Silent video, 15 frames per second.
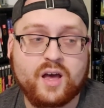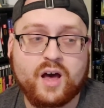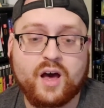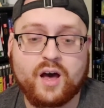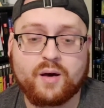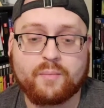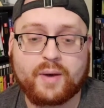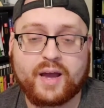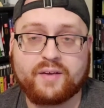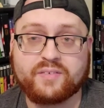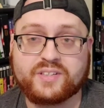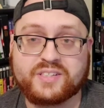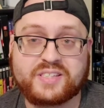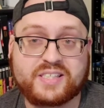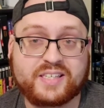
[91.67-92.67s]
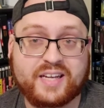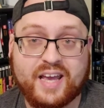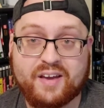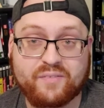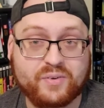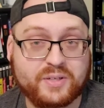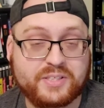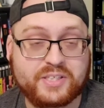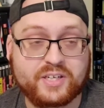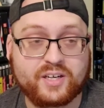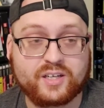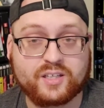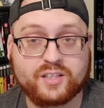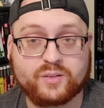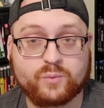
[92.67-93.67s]
I haven't seen every
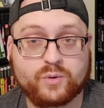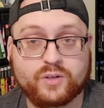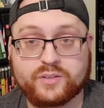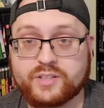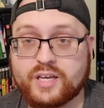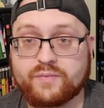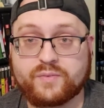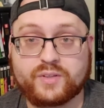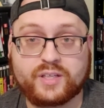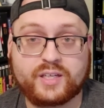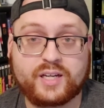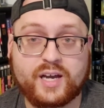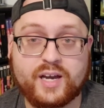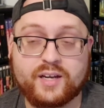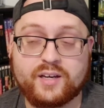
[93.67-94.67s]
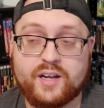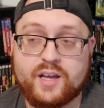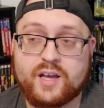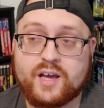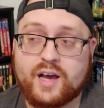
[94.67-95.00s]
giallo in the world, definitely not.